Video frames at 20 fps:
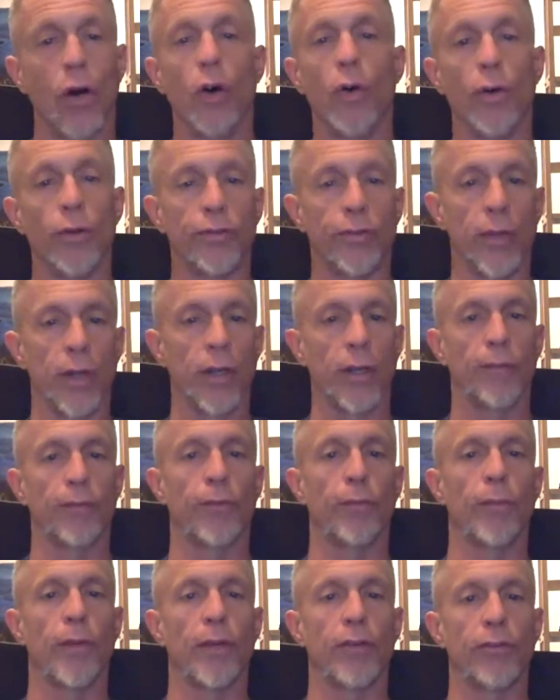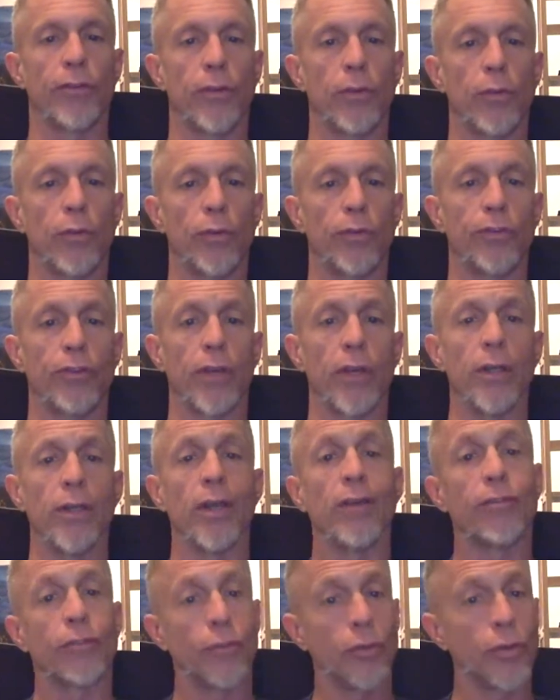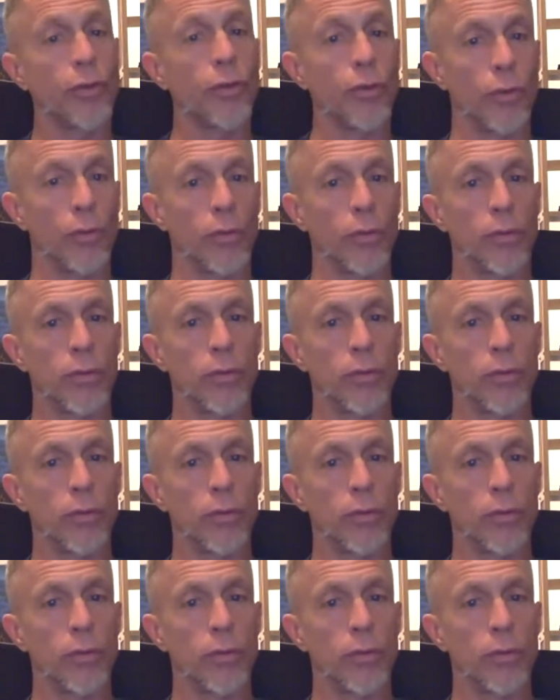owe us any information. And we're saying, yes, you do.